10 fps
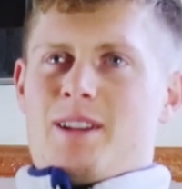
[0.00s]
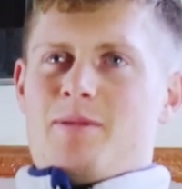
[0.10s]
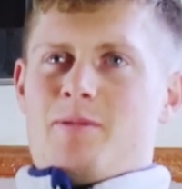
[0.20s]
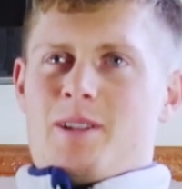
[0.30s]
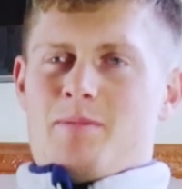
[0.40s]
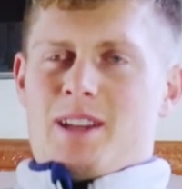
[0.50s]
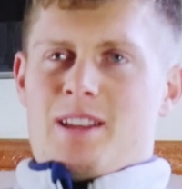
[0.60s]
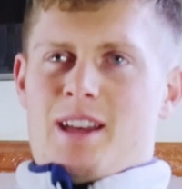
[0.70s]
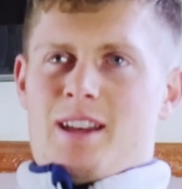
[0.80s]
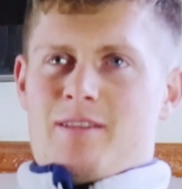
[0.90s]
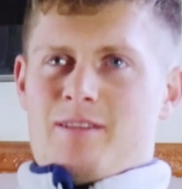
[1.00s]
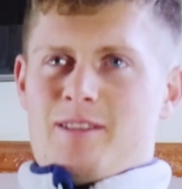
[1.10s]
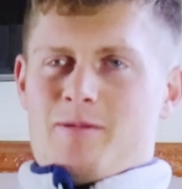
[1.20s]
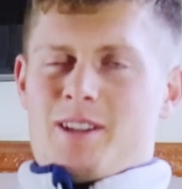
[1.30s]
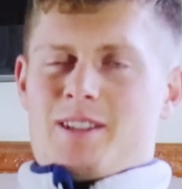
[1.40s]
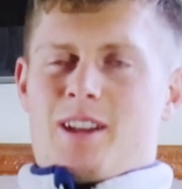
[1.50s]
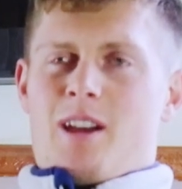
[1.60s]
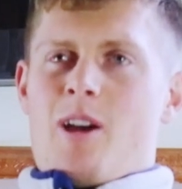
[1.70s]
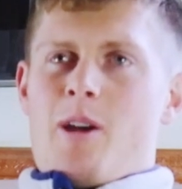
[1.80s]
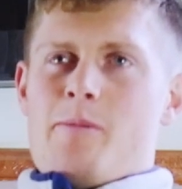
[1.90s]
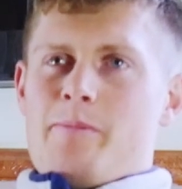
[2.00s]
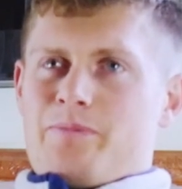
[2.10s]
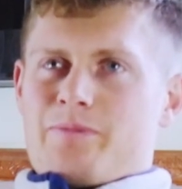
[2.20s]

I didn't want to be there and wanted to go home.